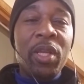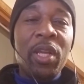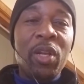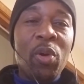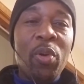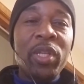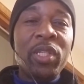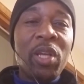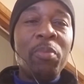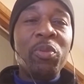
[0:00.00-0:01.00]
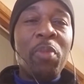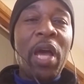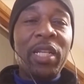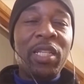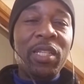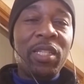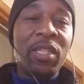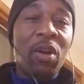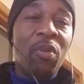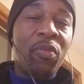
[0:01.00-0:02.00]
It always comes back to
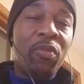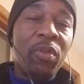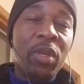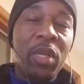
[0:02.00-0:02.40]
self.